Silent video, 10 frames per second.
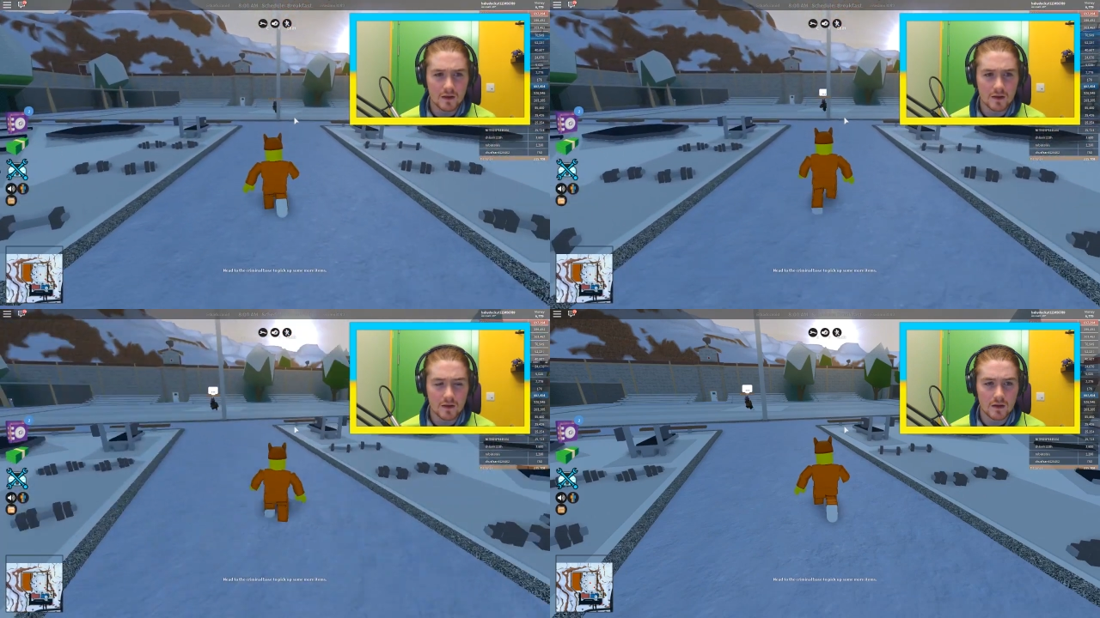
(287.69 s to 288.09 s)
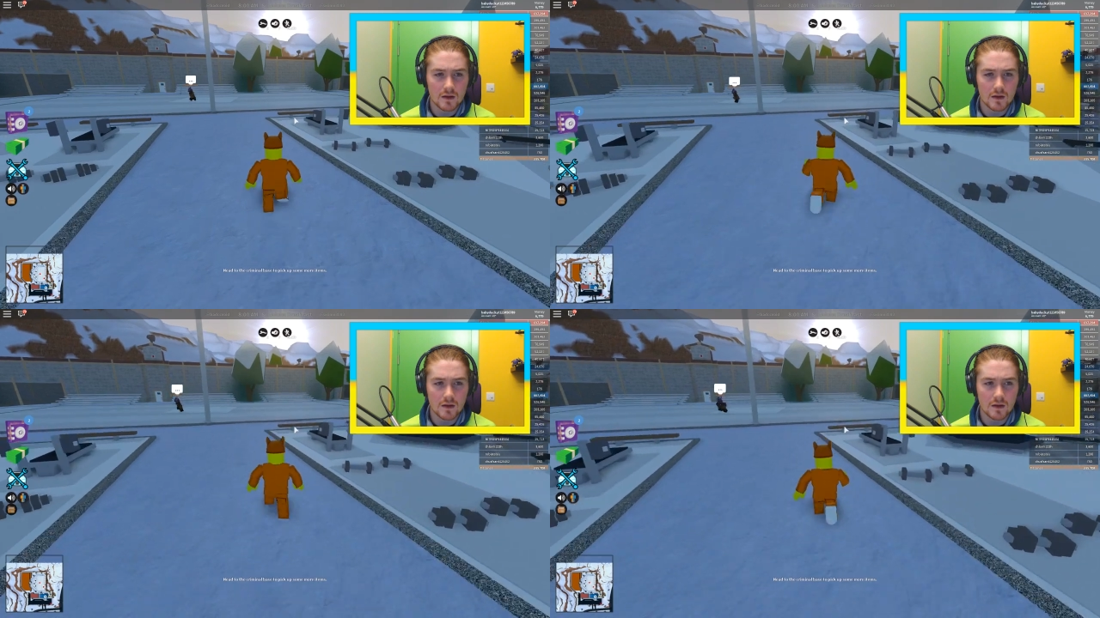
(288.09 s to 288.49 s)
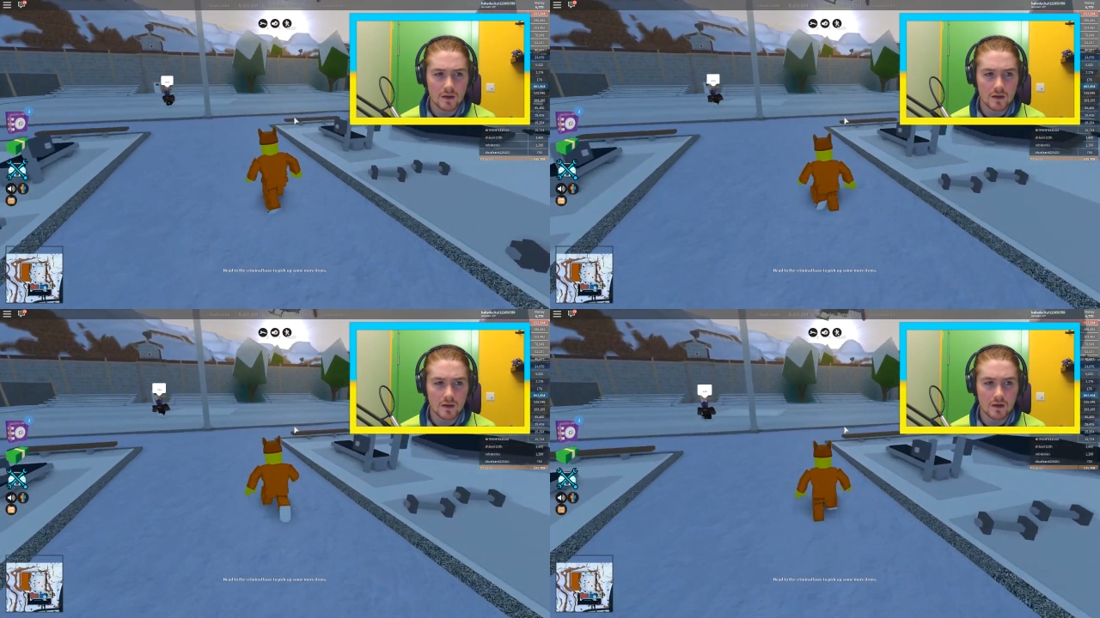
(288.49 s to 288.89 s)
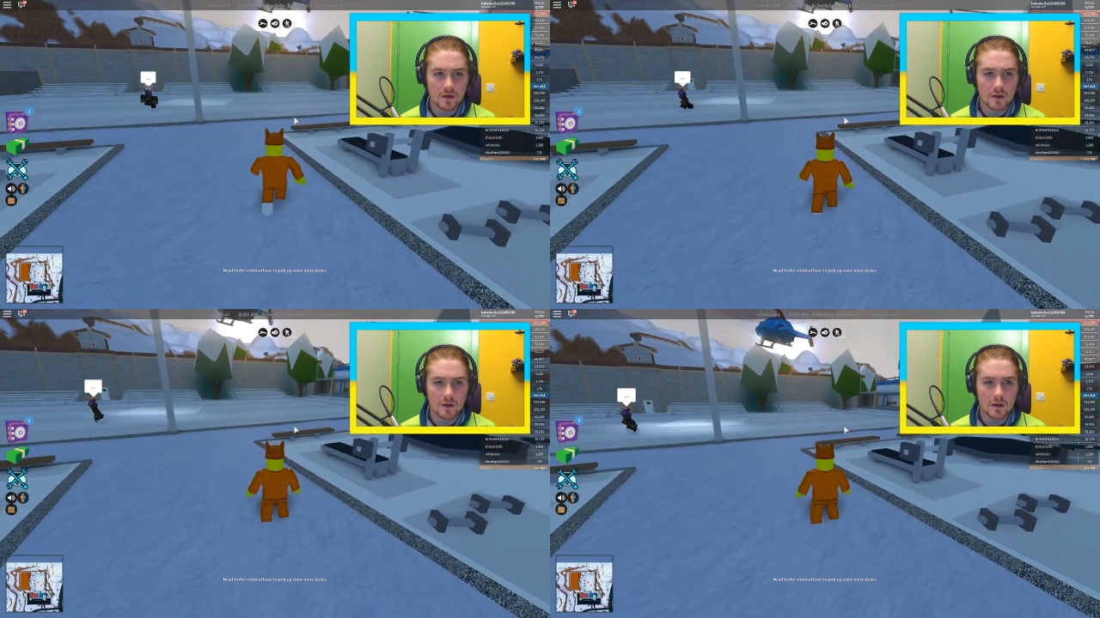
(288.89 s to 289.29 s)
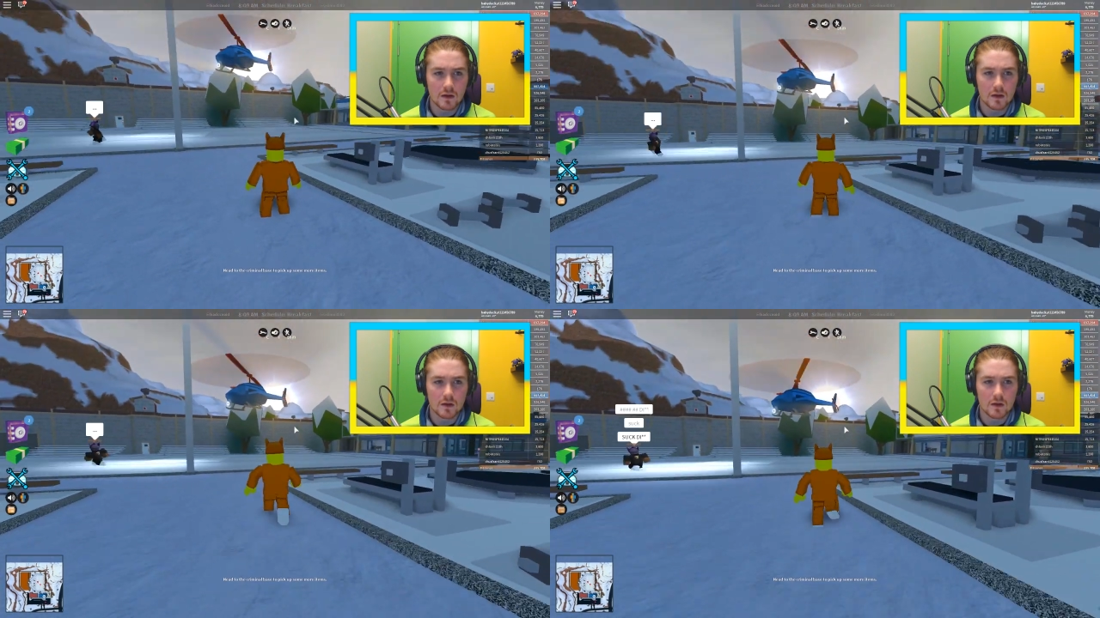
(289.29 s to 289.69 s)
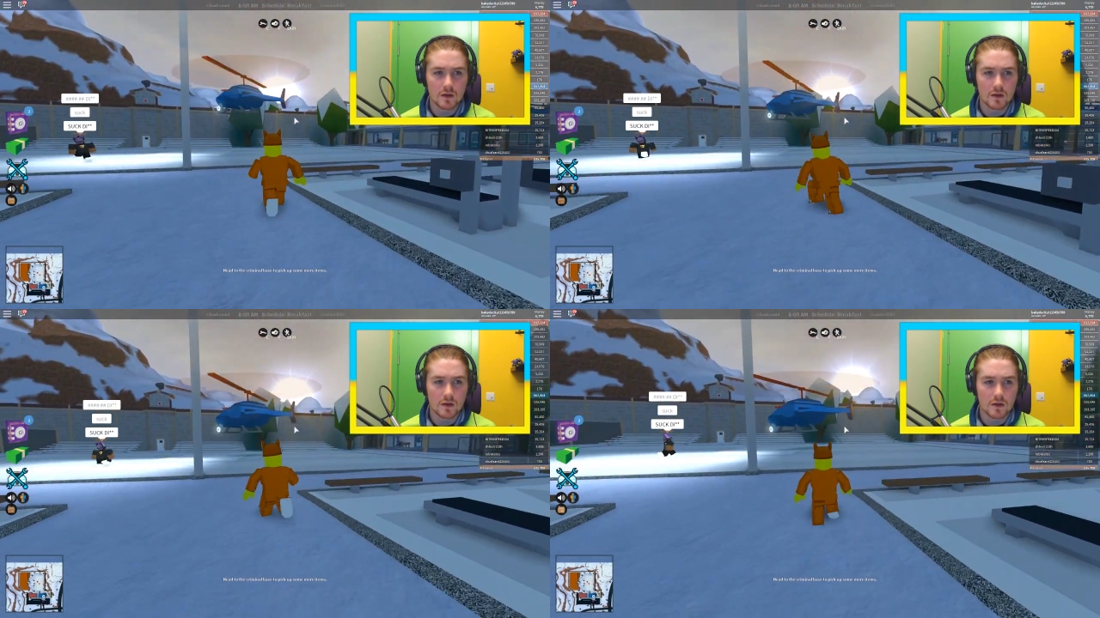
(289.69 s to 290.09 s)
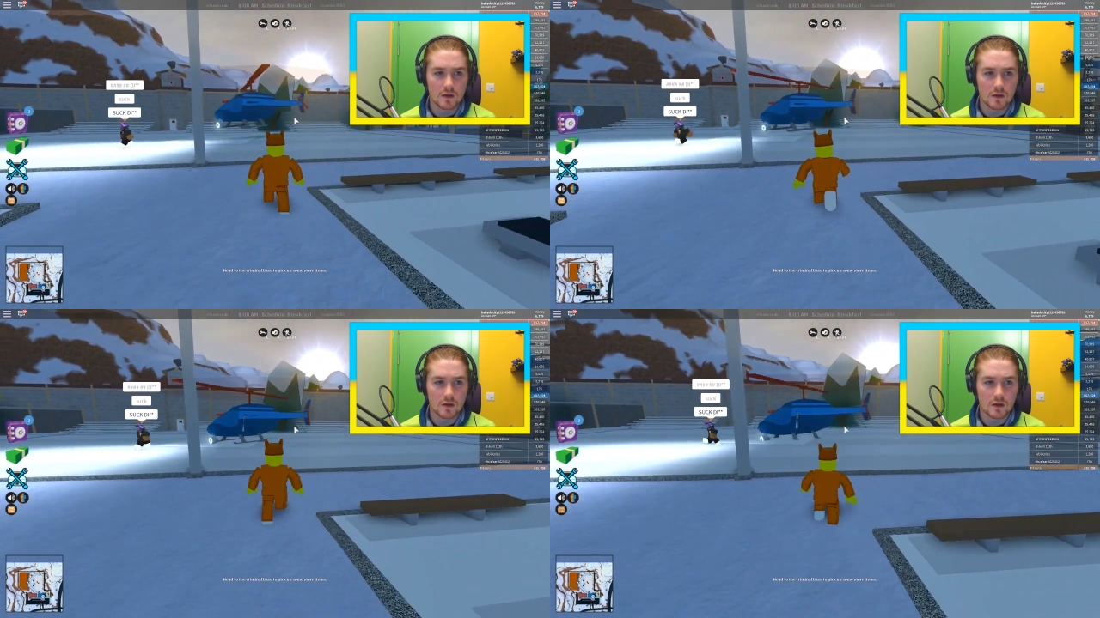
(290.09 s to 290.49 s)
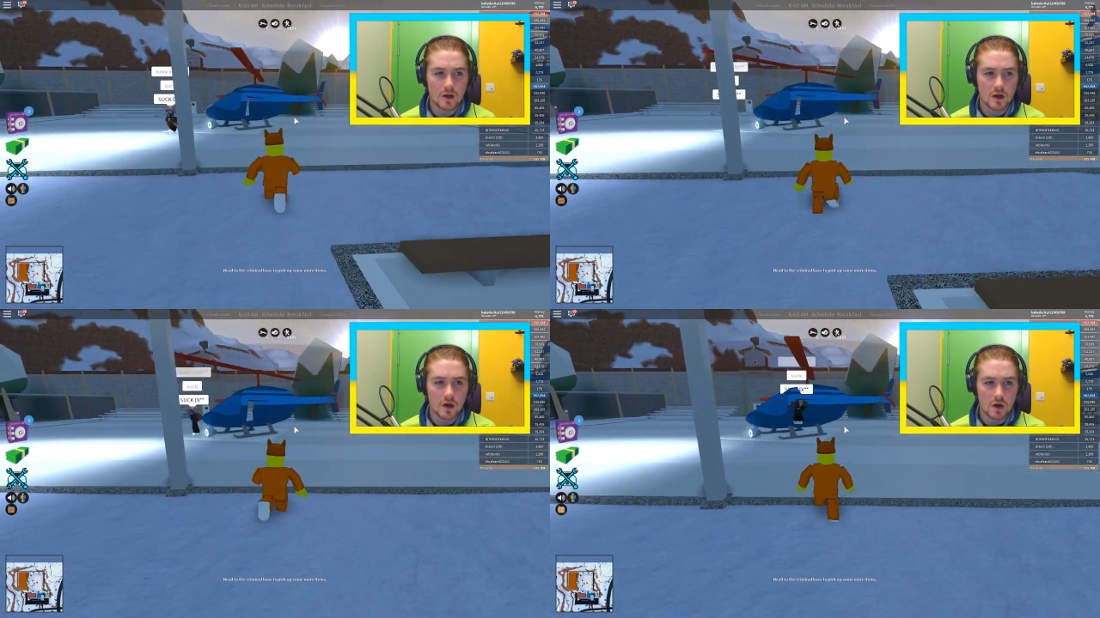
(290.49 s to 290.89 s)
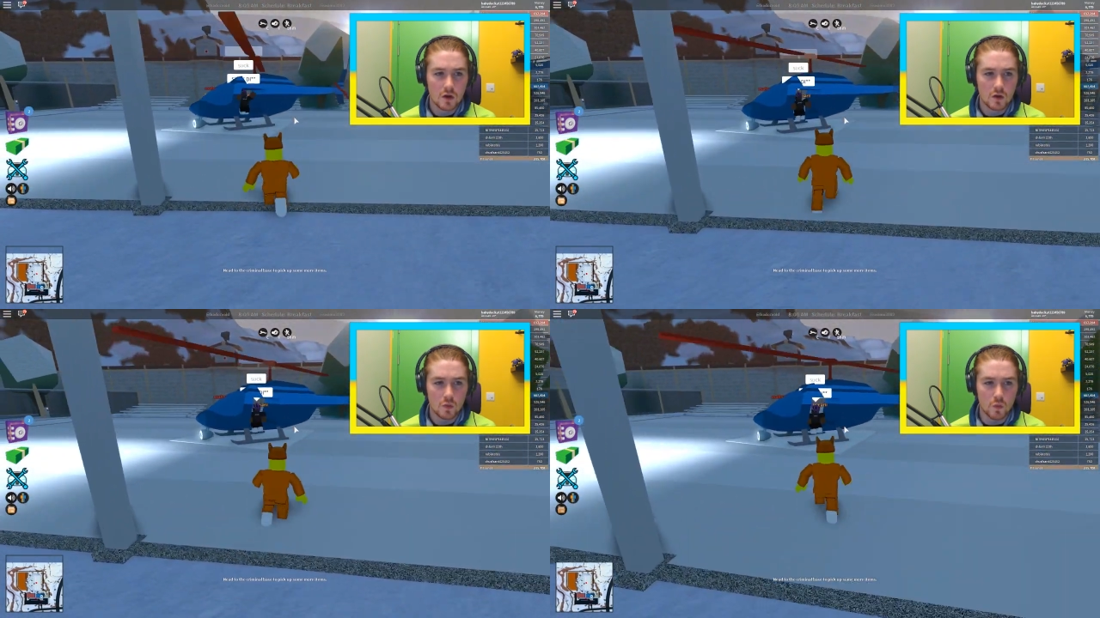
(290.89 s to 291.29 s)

Oh, I'm on my way back for him, so you guys can go on and be anacondas.